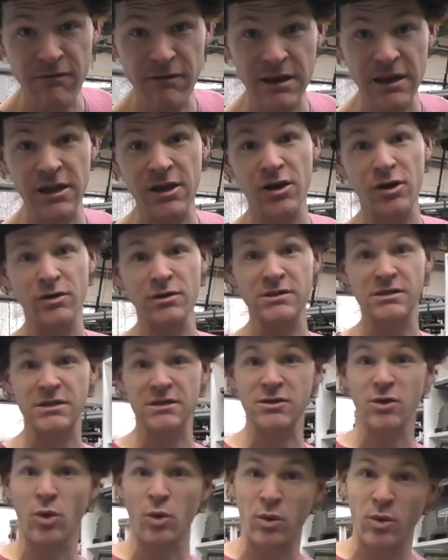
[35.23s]
videos
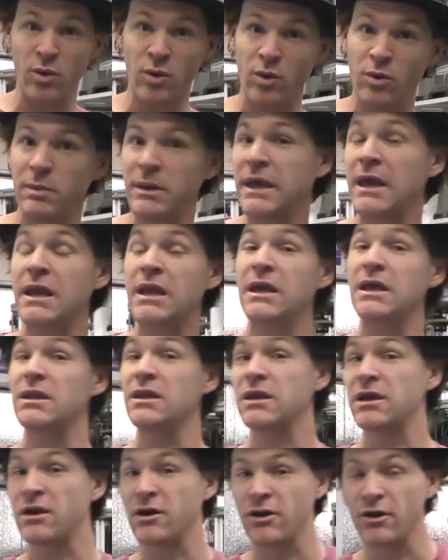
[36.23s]
this whole beginning of
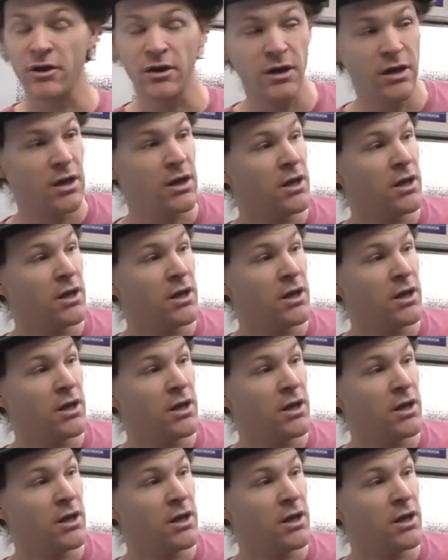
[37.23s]
the year.